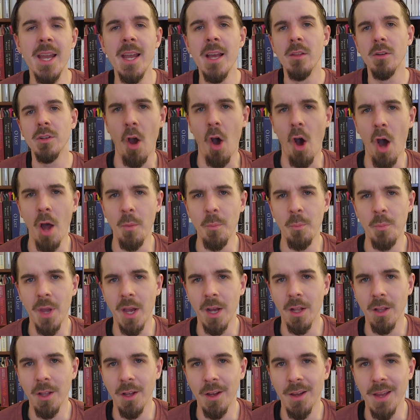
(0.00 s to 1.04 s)
And Aunt
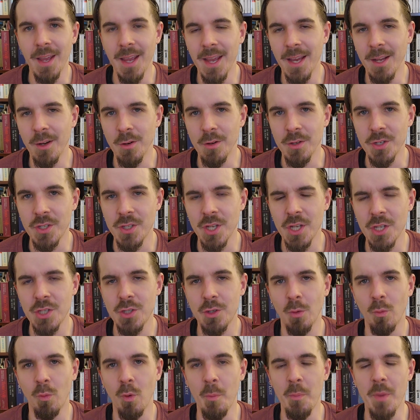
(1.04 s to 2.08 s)
Bella and her
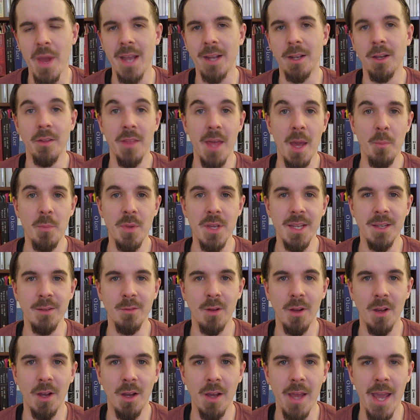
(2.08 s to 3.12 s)
sister Rebecca, that being
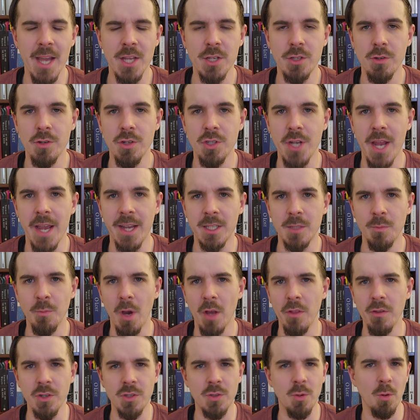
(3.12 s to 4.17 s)
Esther Jack's
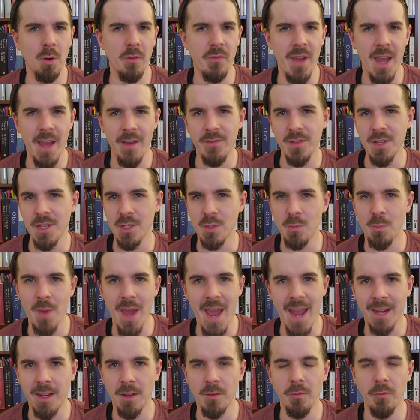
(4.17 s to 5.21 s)
mother, sort of have these
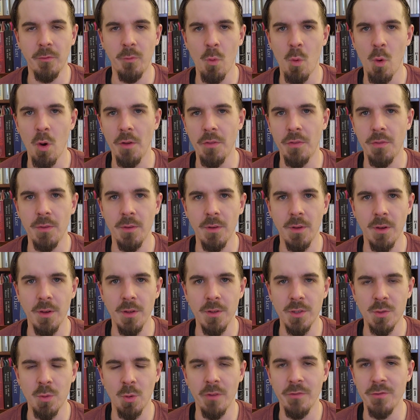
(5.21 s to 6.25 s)
back and forth
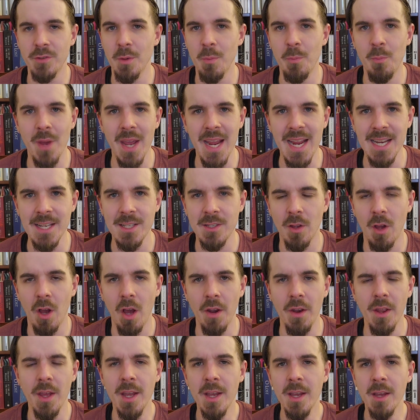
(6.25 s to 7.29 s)
sort of debates
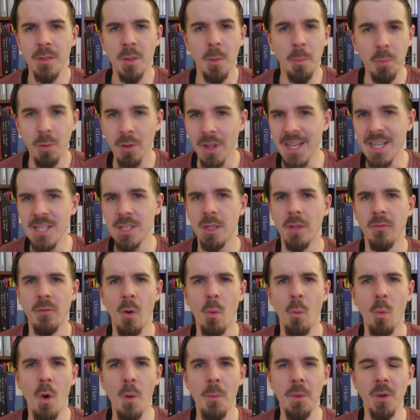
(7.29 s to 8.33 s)
on the place of a
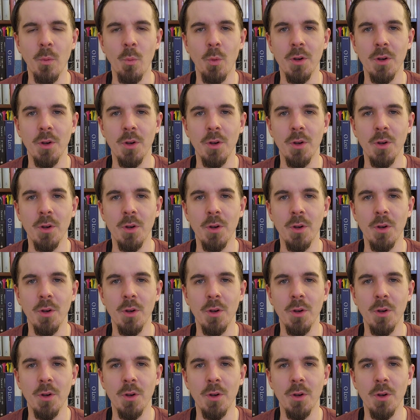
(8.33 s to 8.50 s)
woman.